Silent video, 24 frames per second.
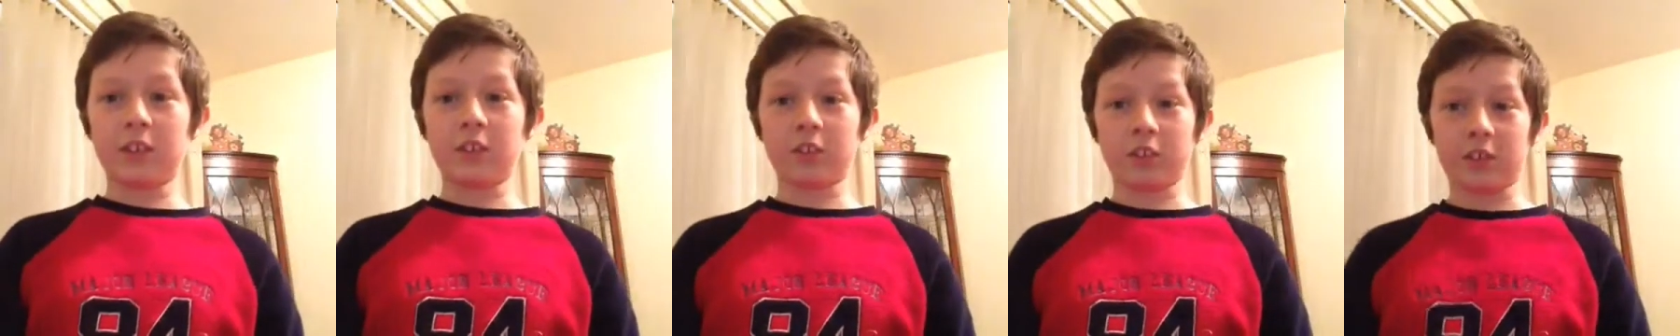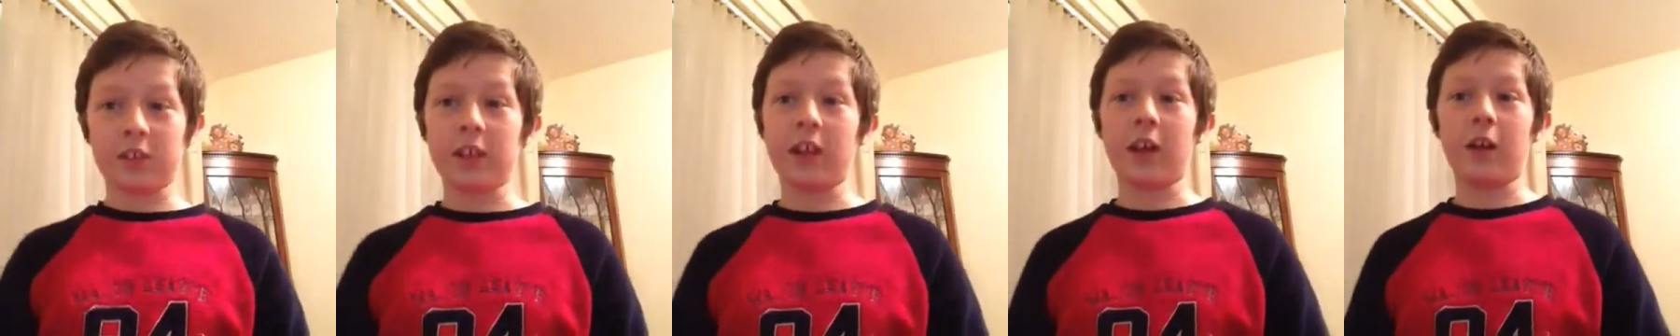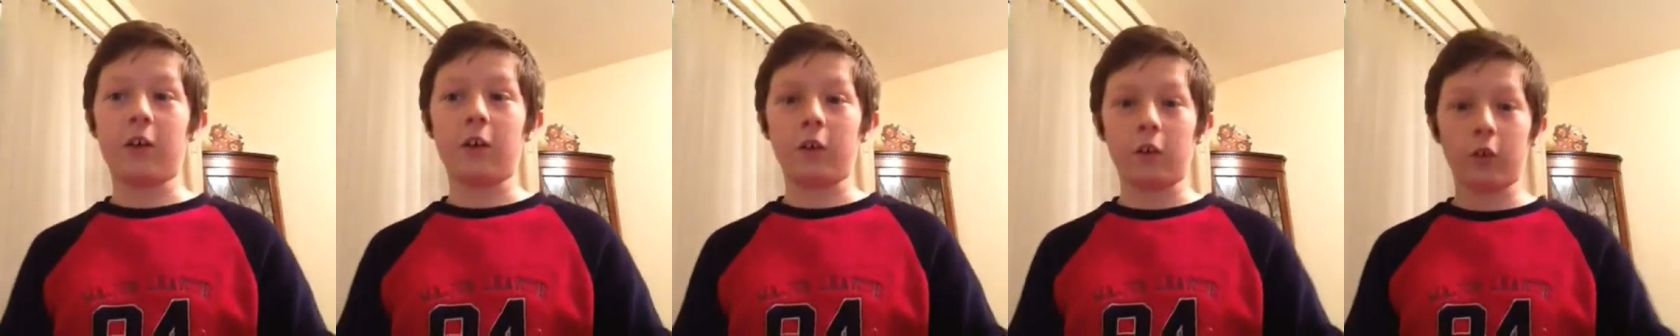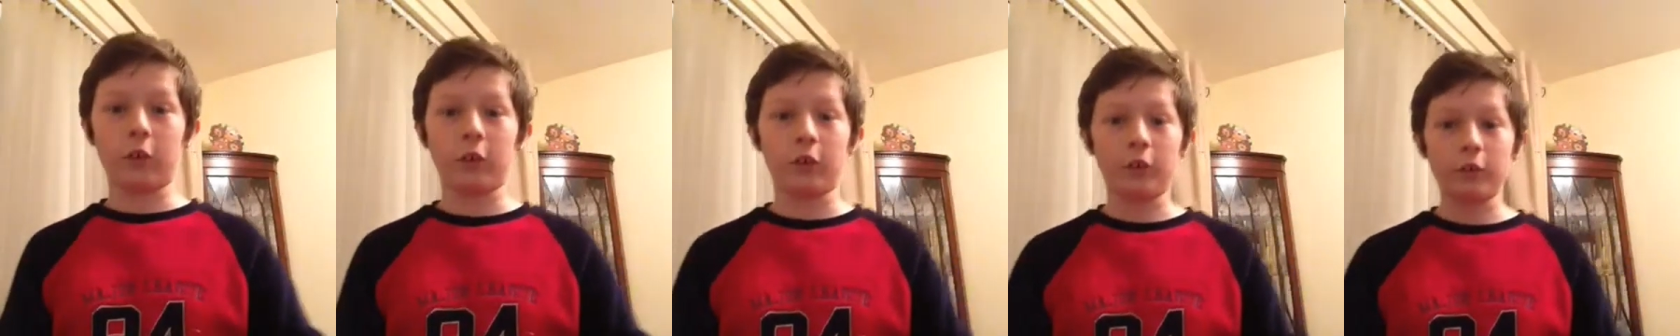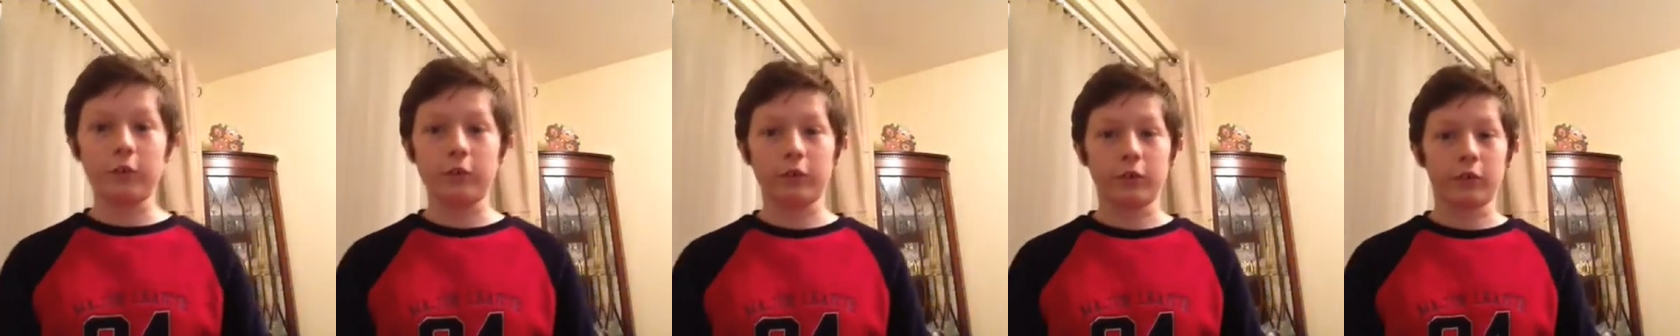just that all
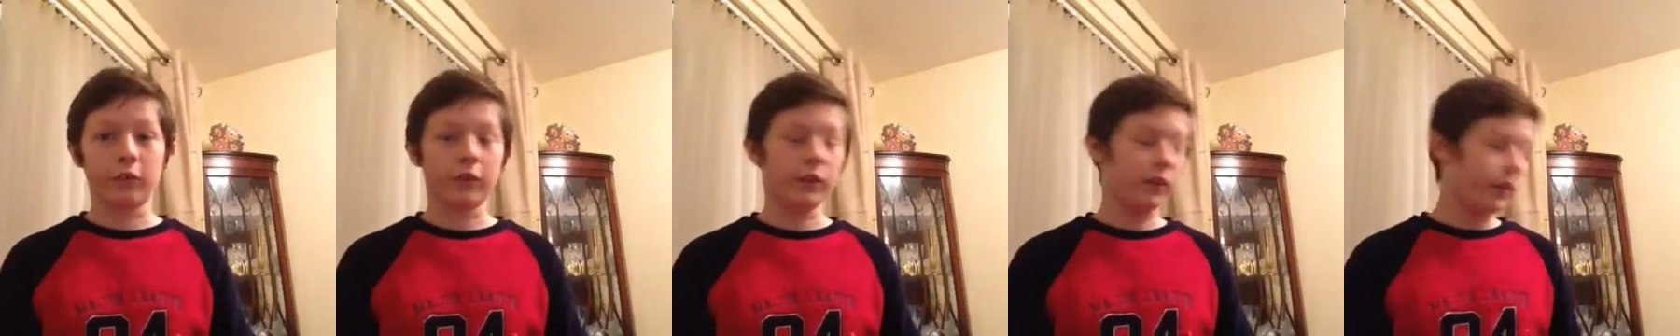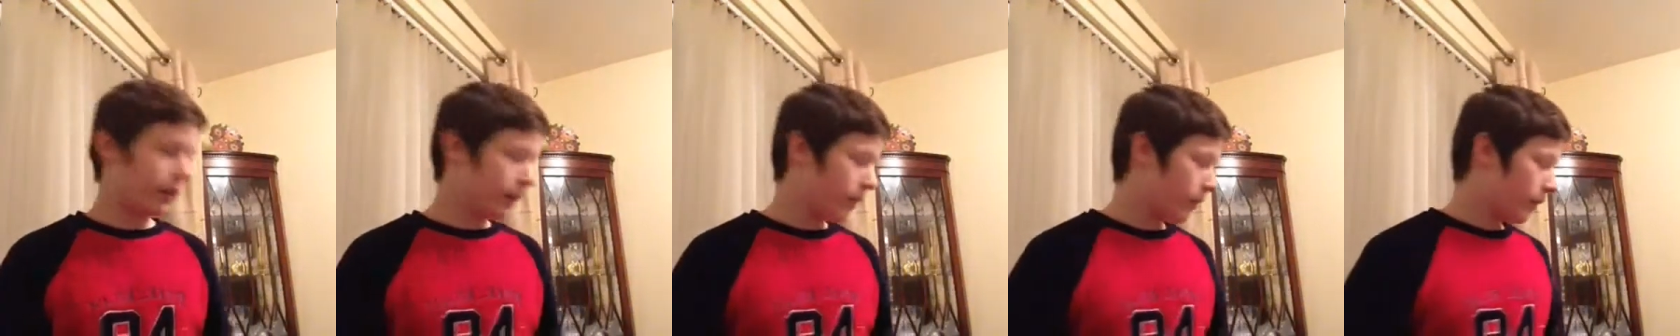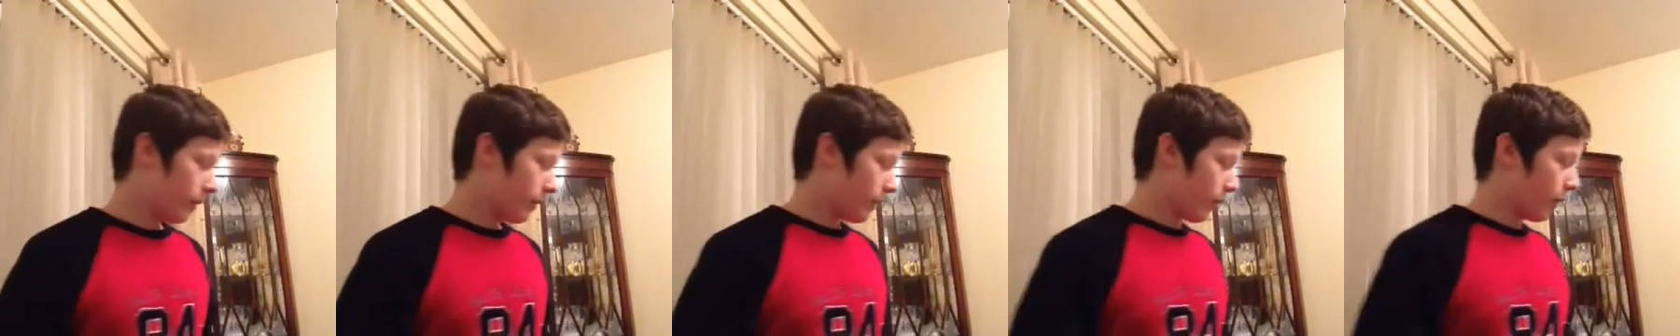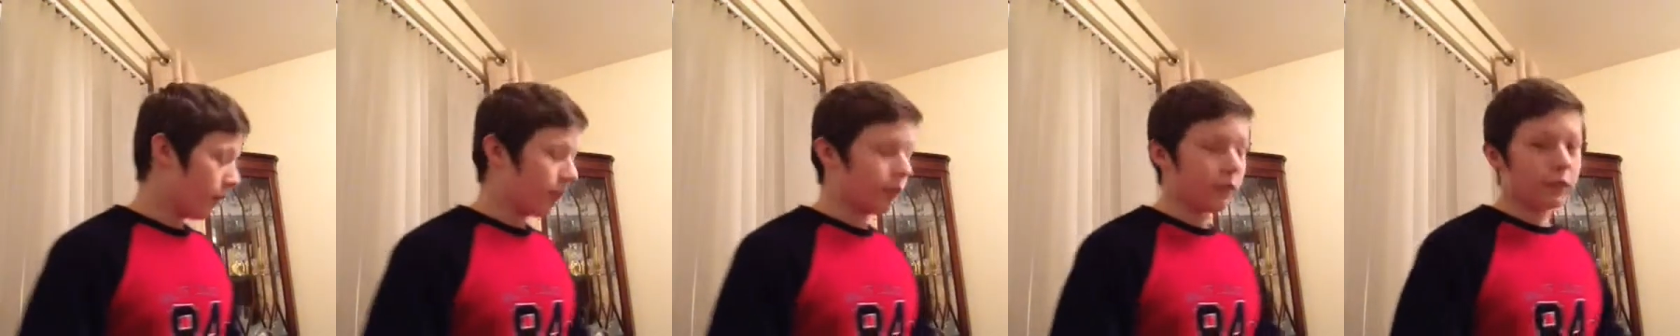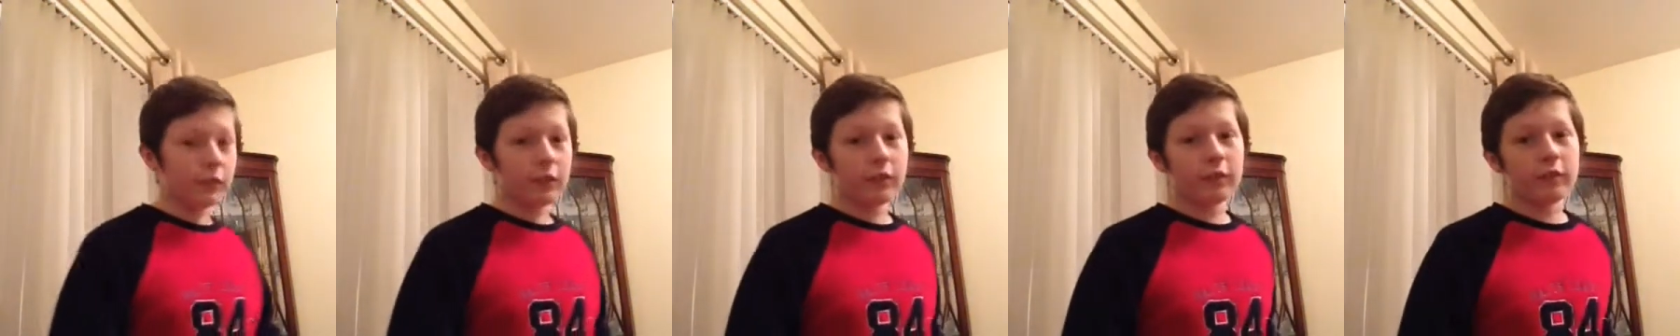over,
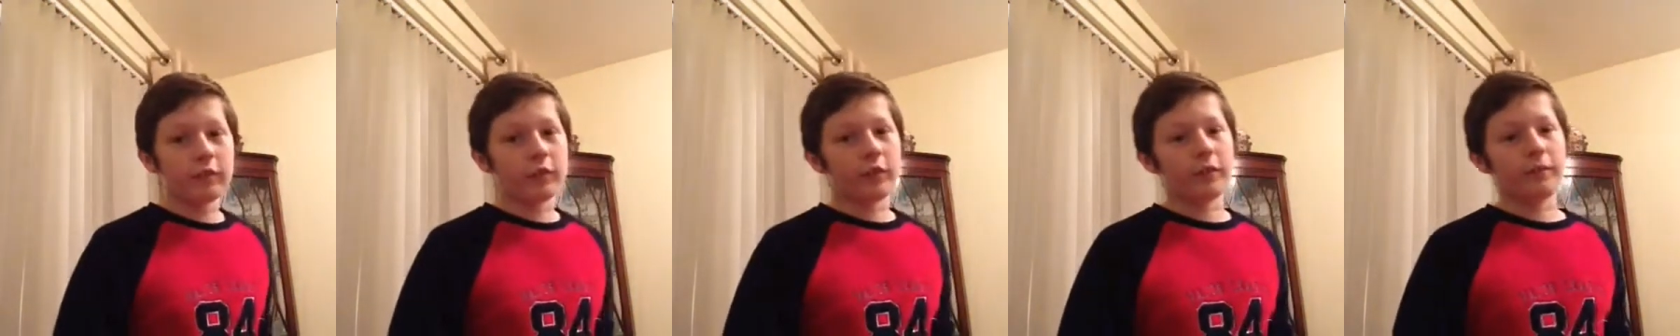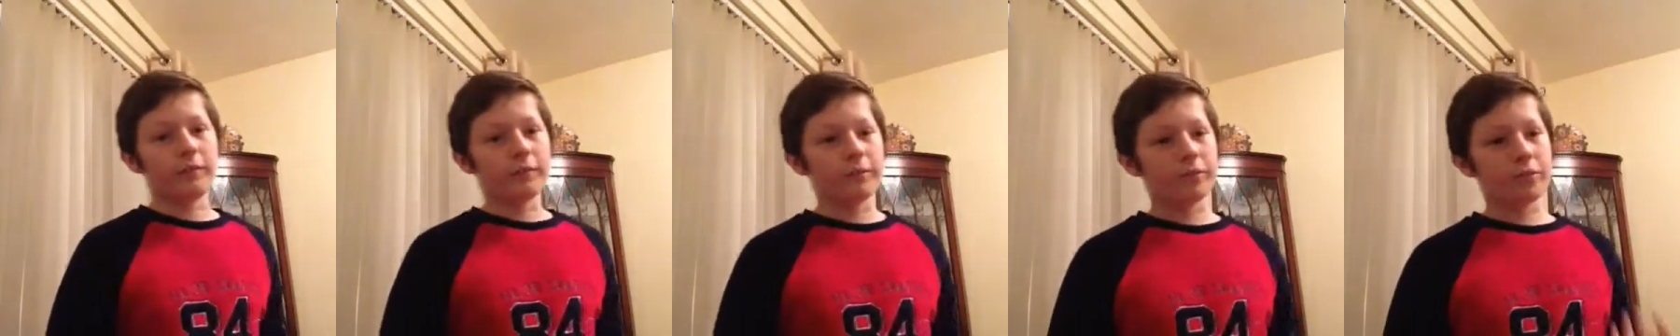over and over.